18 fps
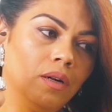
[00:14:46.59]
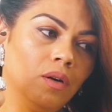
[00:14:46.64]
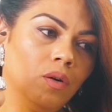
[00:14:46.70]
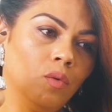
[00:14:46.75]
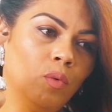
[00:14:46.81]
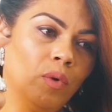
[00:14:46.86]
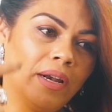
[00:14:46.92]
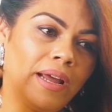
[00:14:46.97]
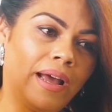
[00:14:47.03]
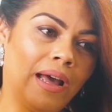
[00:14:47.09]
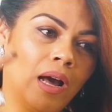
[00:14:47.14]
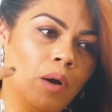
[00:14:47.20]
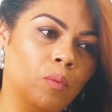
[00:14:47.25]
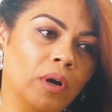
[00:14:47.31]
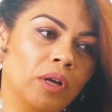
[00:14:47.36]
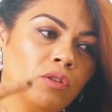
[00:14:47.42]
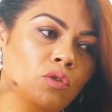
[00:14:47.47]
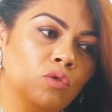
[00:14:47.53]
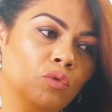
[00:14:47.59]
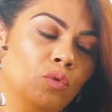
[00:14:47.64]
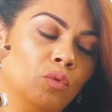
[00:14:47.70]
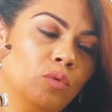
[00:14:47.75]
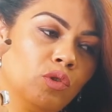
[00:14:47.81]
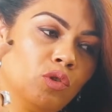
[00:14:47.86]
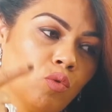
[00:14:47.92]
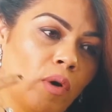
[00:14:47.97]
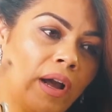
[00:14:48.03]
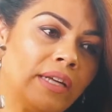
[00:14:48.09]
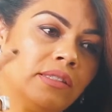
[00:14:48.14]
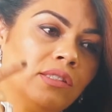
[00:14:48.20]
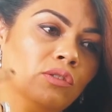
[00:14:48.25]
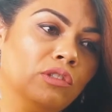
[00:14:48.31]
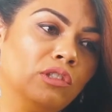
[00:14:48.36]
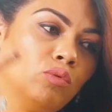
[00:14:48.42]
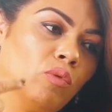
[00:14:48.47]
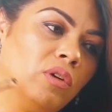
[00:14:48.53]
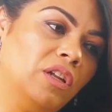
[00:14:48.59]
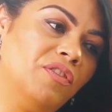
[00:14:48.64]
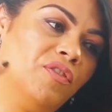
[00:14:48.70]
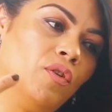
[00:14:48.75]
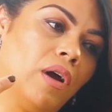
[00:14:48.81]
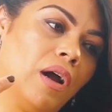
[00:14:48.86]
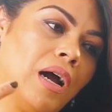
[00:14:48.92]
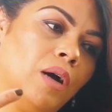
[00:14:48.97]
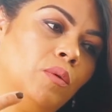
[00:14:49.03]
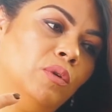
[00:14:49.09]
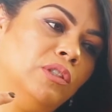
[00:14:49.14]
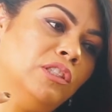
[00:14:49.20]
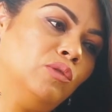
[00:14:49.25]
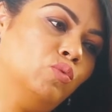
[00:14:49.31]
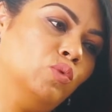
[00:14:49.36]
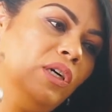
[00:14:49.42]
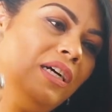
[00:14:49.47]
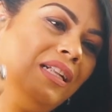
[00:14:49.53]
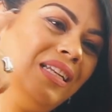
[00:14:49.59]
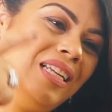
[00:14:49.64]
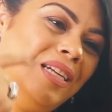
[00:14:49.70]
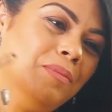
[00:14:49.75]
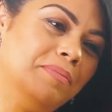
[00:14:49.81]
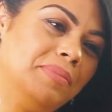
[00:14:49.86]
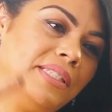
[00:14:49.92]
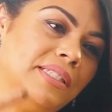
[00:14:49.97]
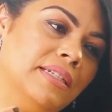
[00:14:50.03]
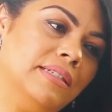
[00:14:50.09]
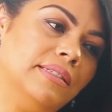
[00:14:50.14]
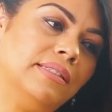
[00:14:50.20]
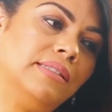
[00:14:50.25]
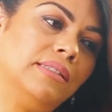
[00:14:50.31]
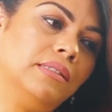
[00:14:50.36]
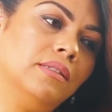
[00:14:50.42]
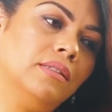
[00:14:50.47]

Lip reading: What I had went through twice those 24 hours were glimpses